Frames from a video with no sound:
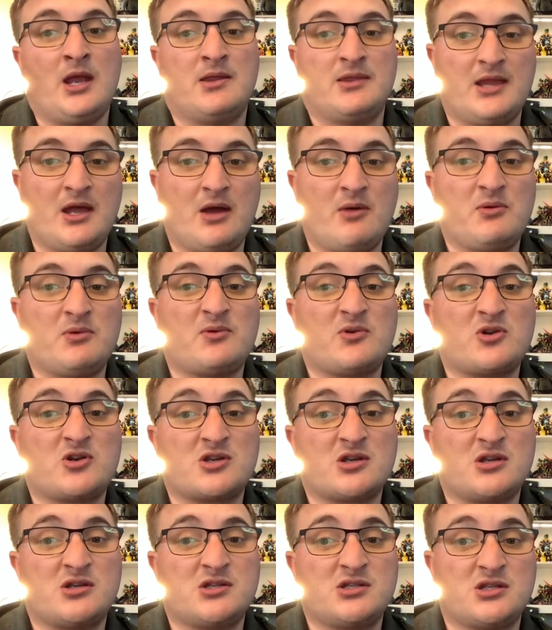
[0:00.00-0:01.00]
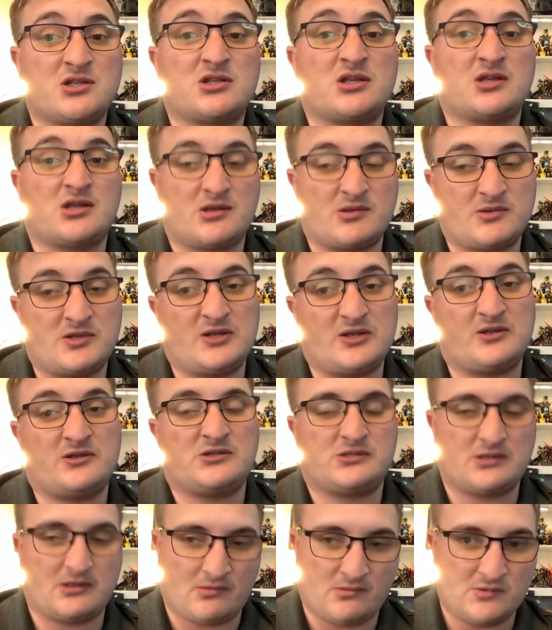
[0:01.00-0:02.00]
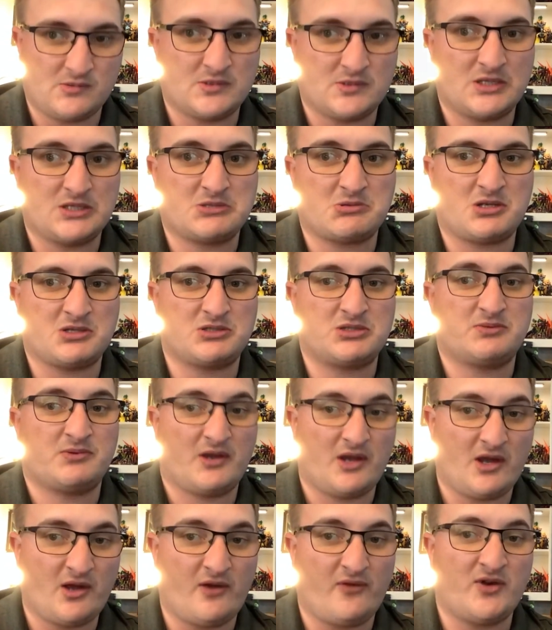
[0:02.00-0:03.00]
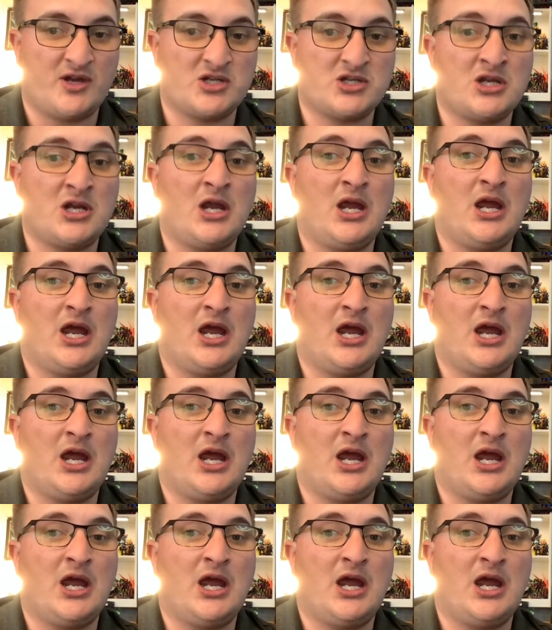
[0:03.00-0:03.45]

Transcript: Now, before we get into this, just want to say HelloFresh.